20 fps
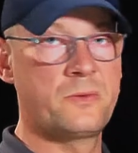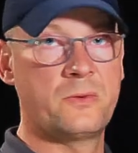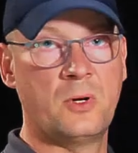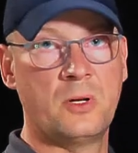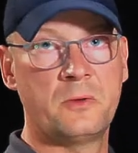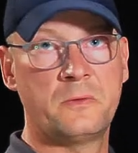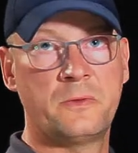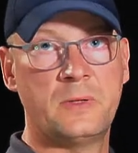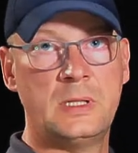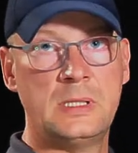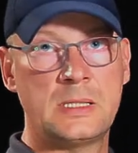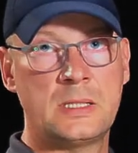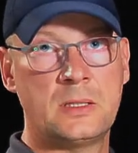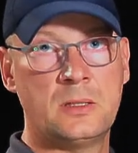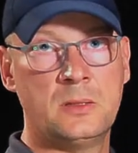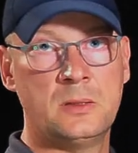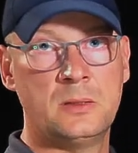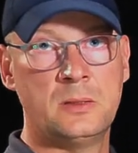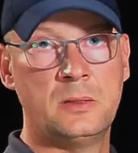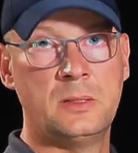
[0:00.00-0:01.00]
front
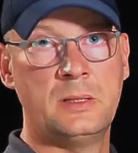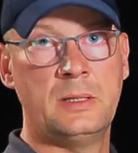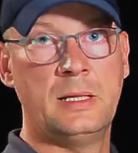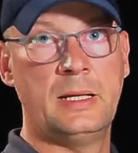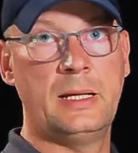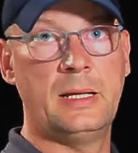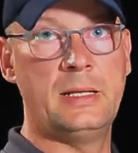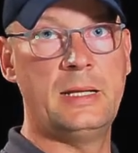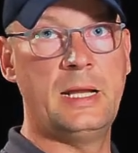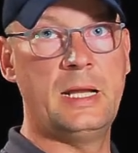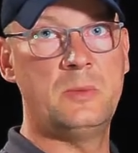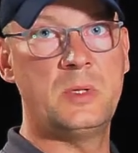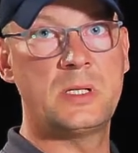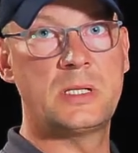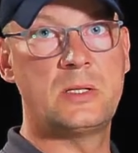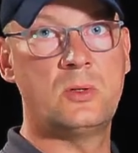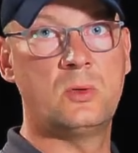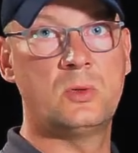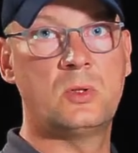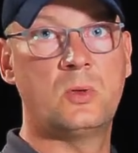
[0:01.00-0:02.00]
filter
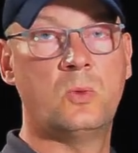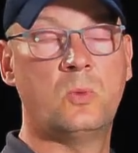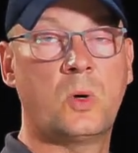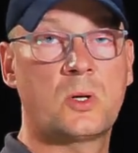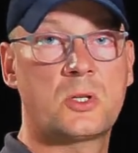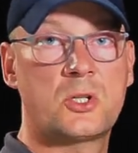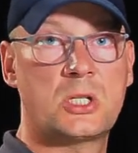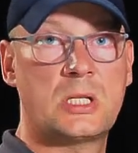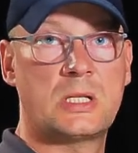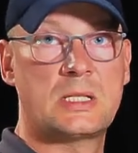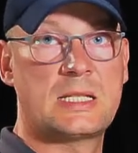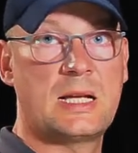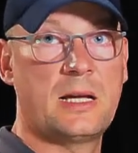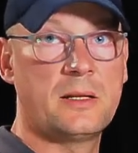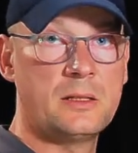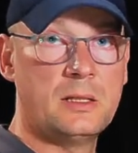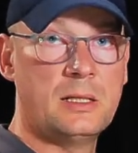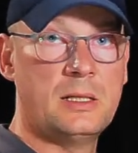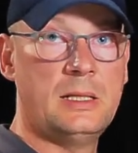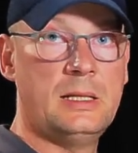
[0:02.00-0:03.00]
enables you to watch the
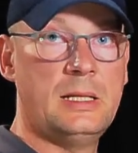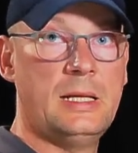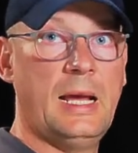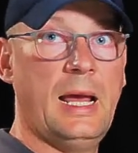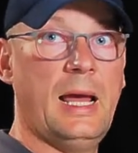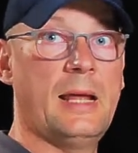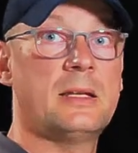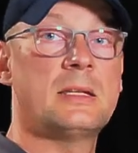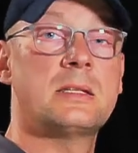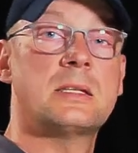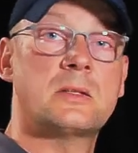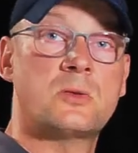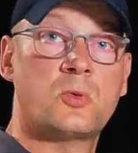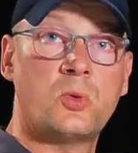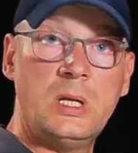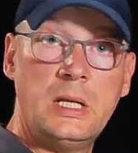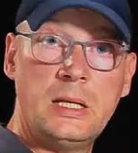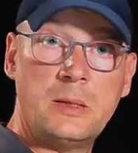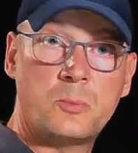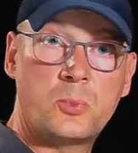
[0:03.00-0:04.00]
sun, and this is
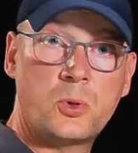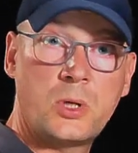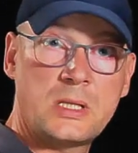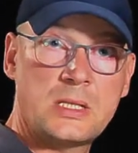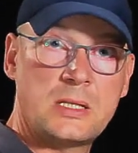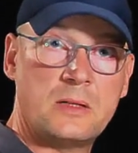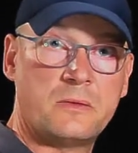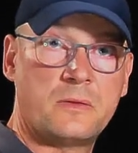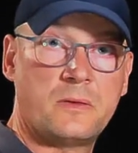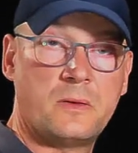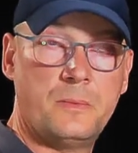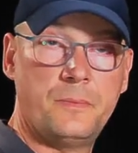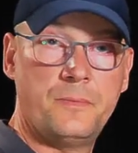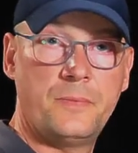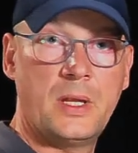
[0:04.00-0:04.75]
really impressive.